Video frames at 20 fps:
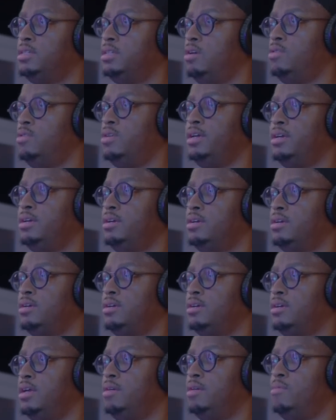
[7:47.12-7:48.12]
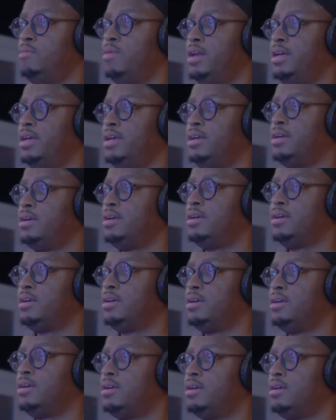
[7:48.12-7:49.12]
it's loading, and I'm waiting.
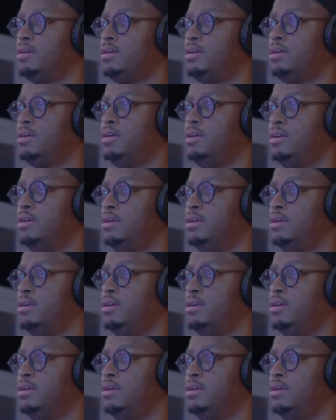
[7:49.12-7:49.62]
And